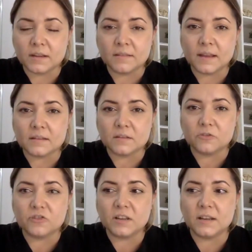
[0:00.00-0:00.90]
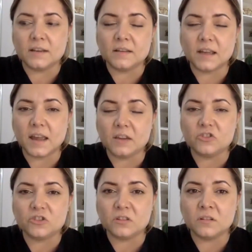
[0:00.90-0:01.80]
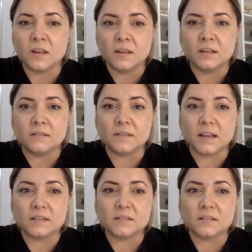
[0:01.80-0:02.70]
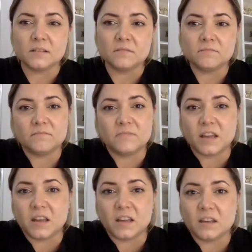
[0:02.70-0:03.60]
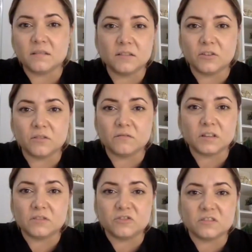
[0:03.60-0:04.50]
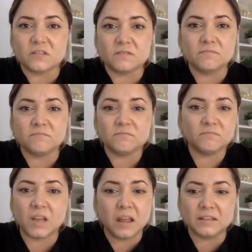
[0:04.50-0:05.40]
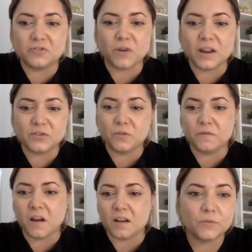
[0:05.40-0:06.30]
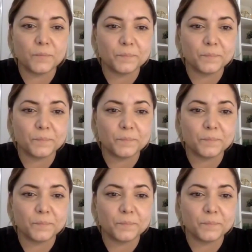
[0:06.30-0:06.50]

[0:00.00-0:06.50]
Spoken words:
And that's usually an indication that they, it just has dried too fast.